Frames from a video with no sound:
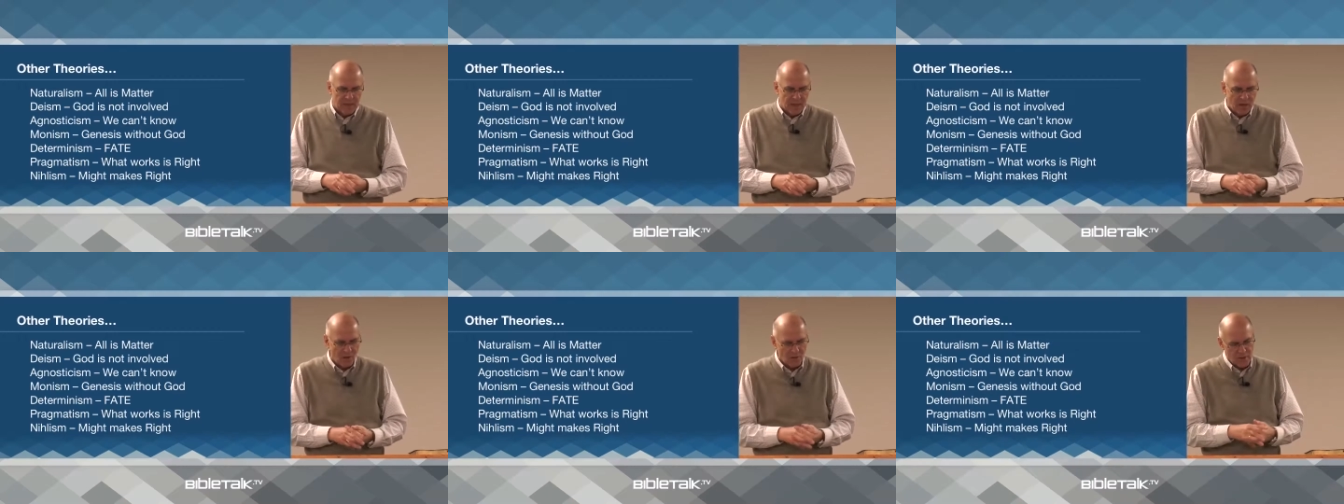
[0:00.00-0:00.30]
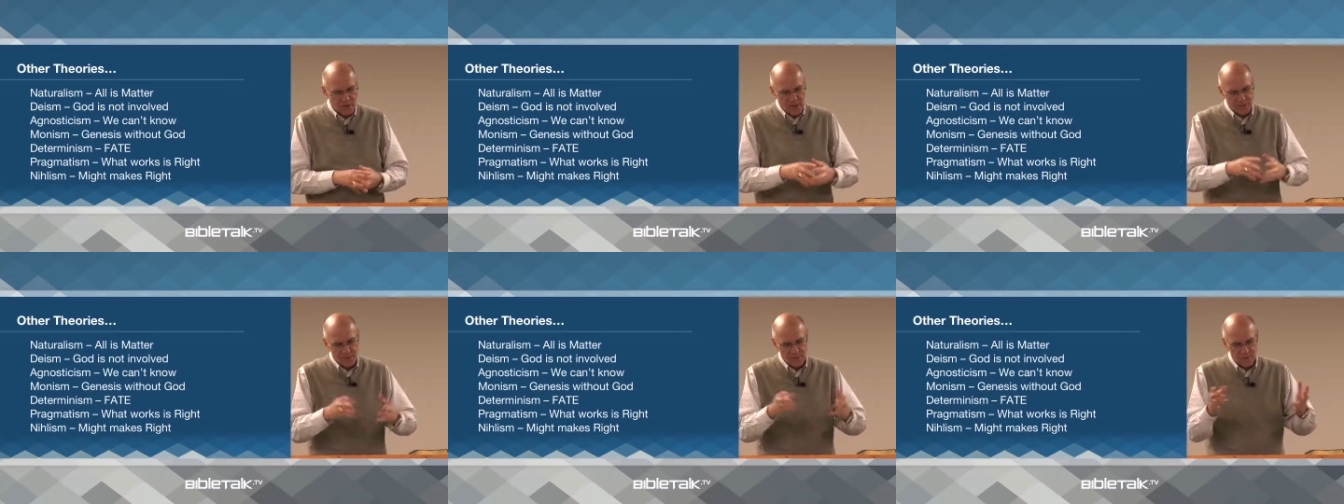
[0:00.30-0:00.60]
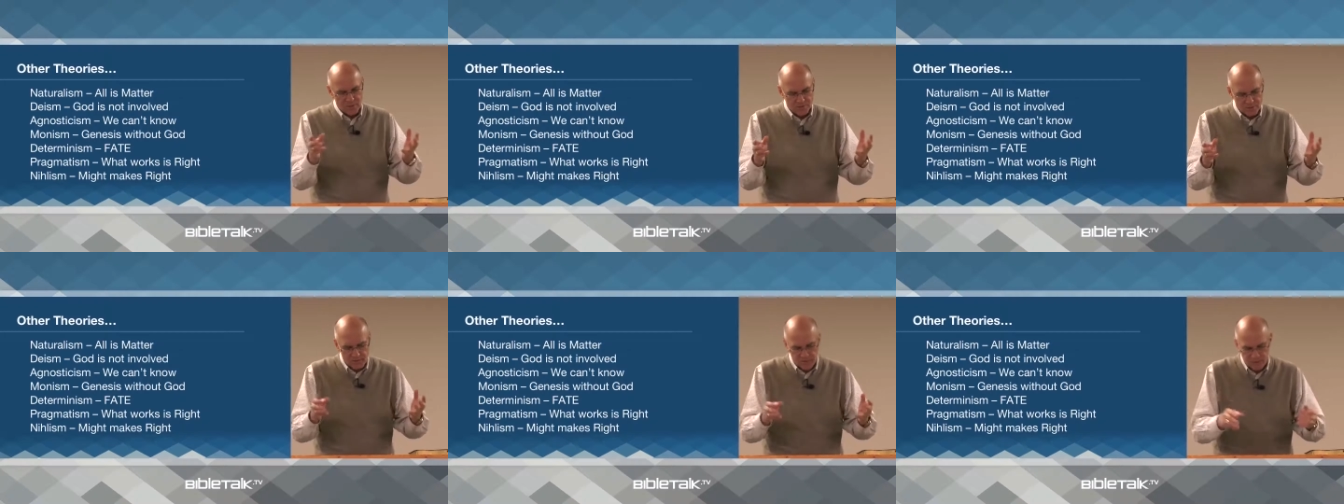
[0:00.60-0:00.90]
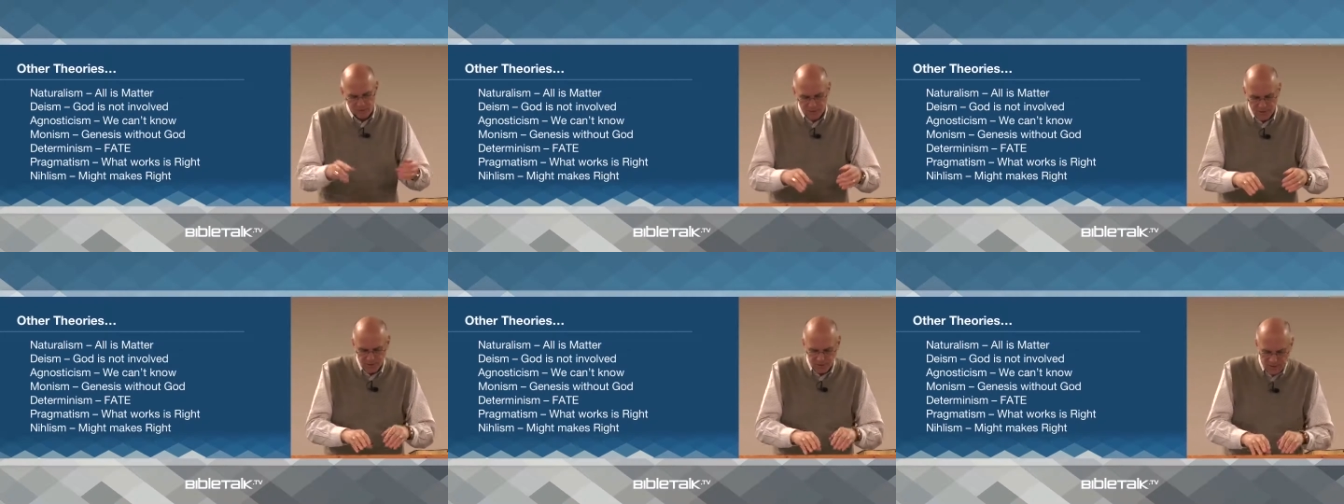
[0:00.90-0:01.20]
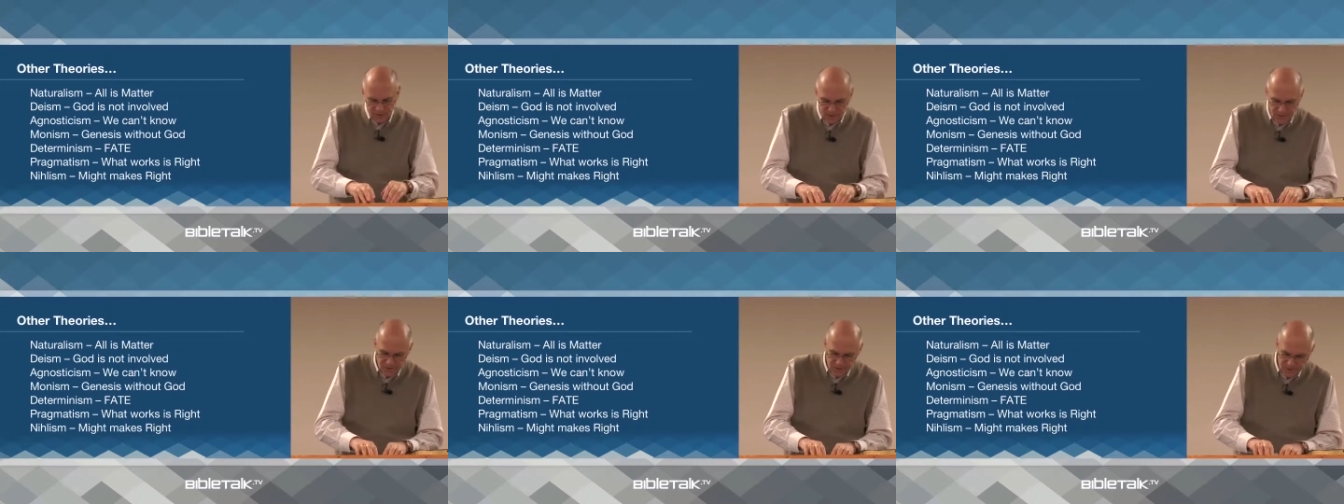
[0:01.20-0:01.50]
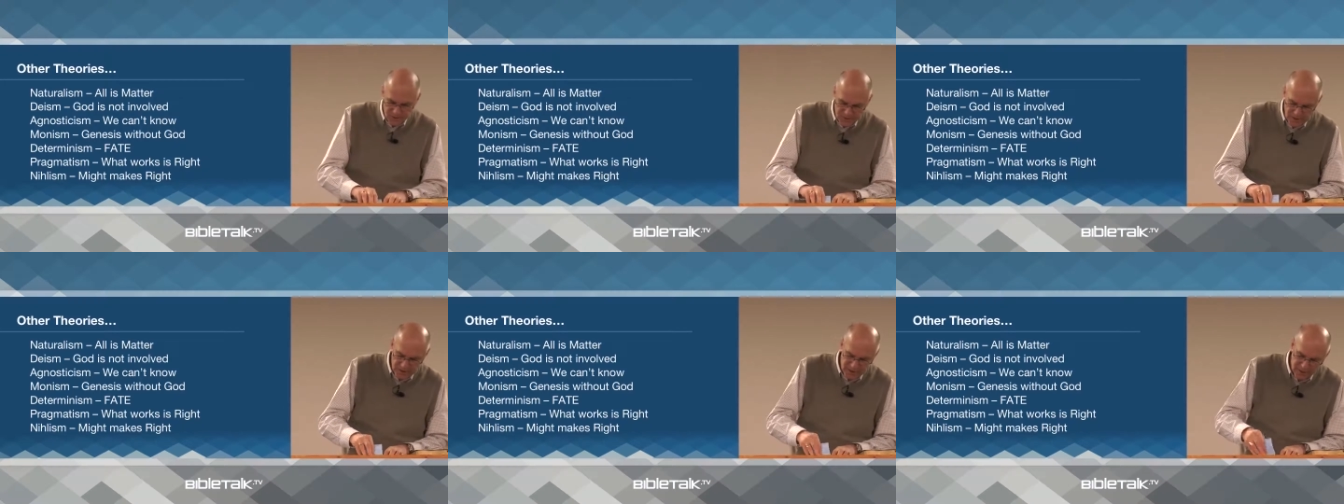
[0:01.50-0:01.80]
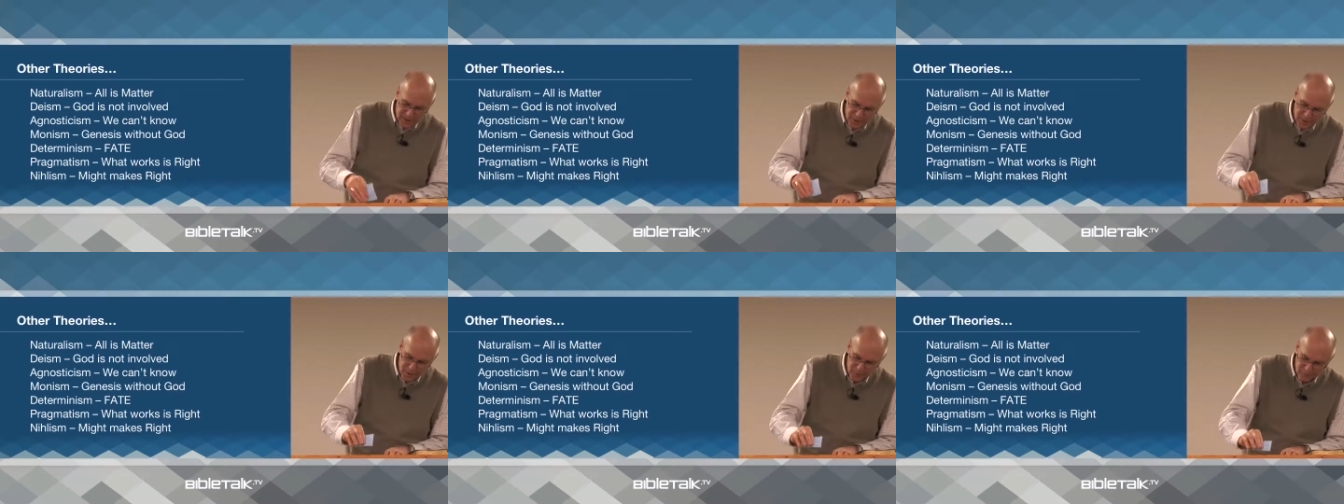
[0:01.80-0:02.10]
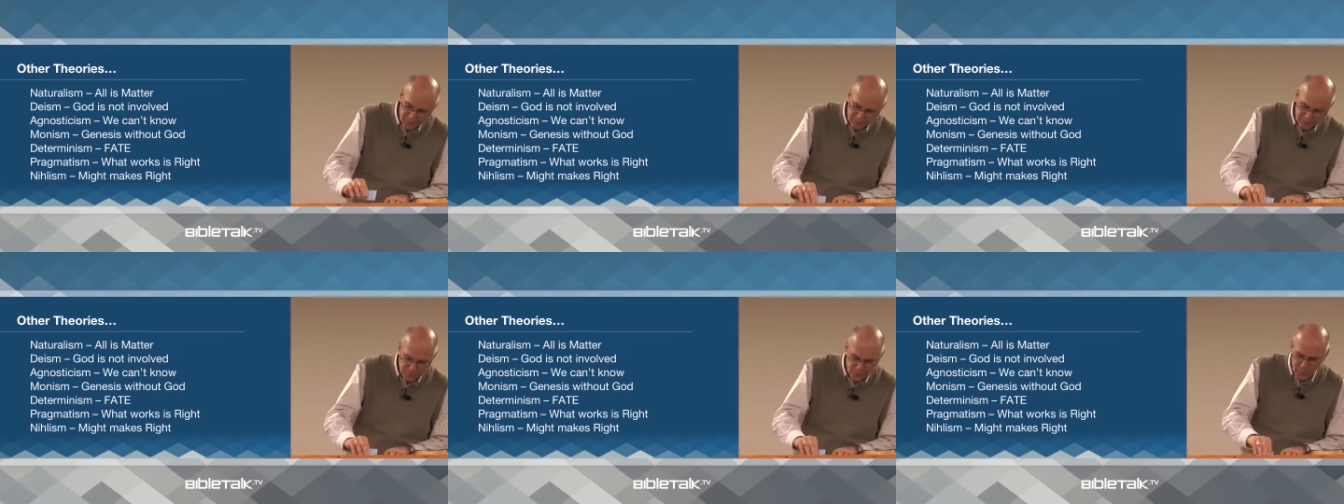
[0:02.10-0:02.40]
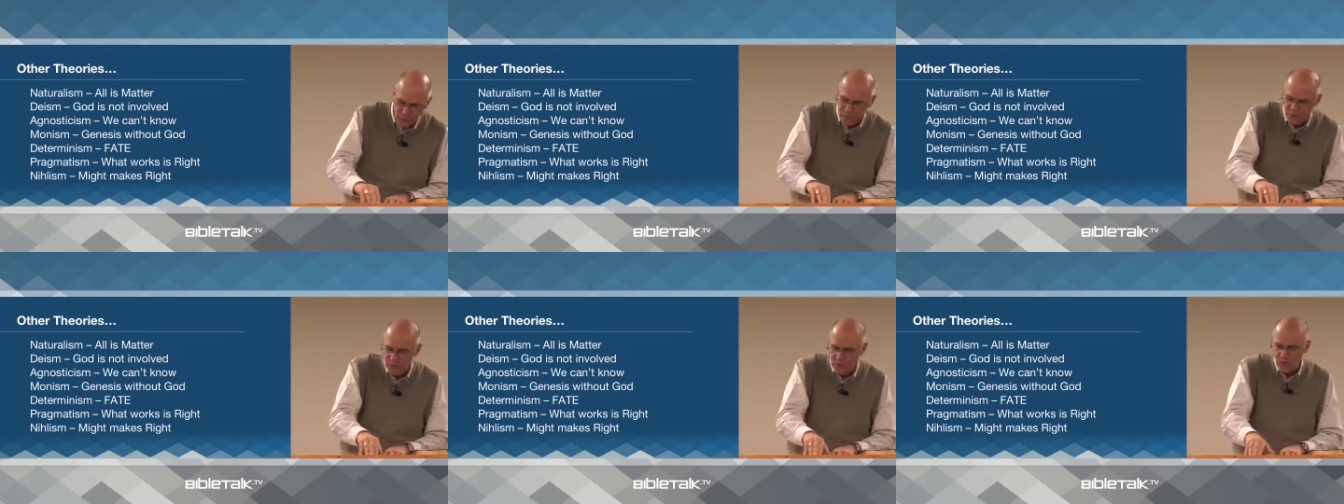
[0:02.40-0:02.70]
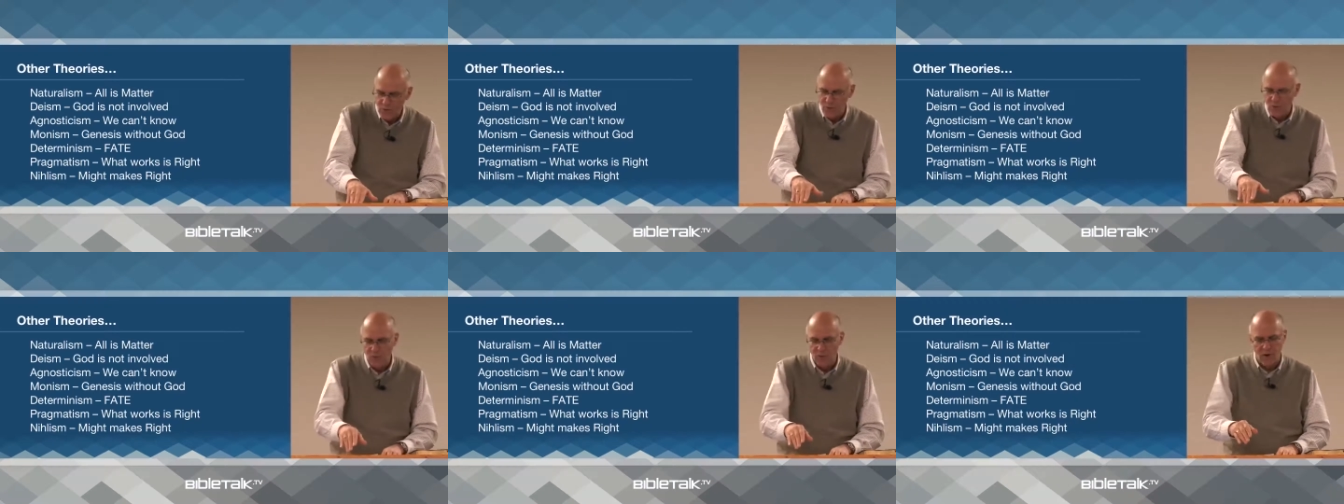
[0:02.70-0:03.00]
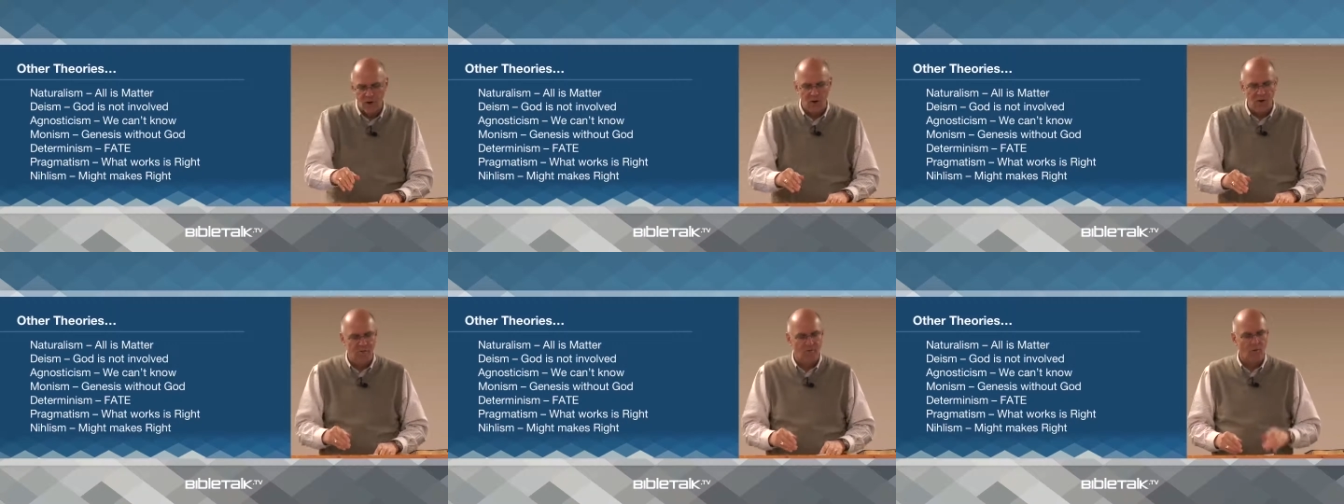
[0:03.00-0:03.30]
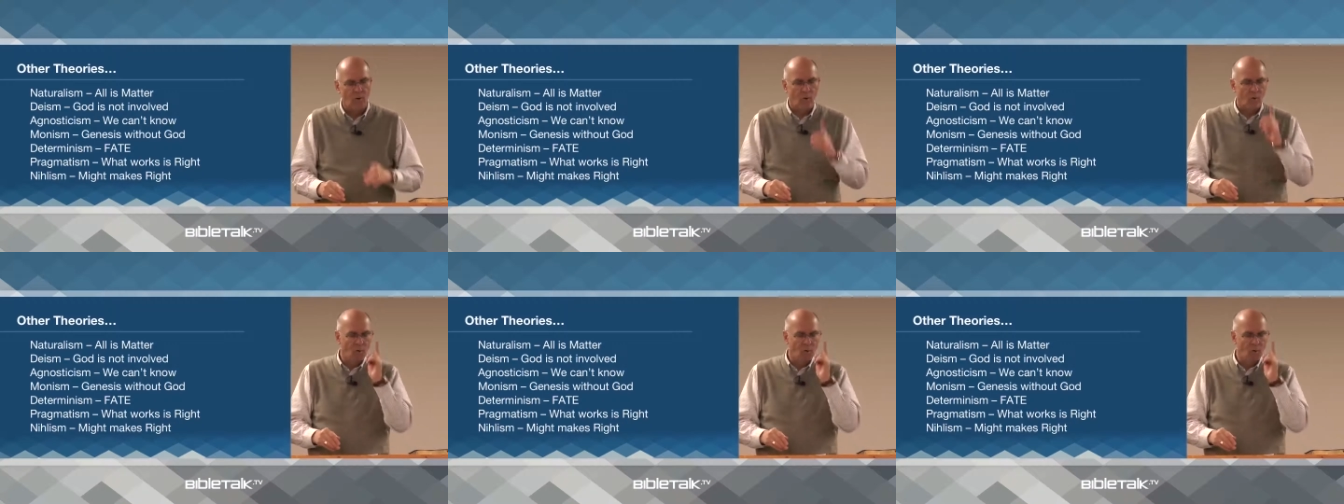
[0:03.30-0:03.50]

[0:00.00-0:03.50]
Okay, so just a little review of